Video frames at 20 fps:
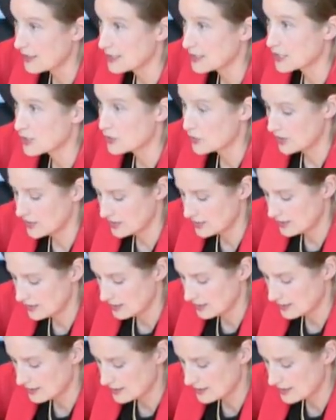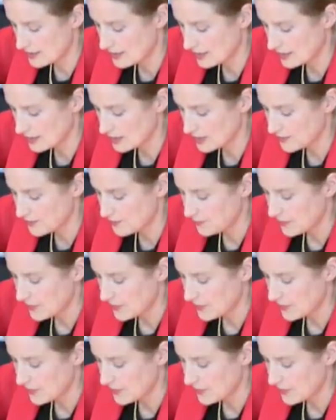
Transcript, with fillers: lines 20 at SEC,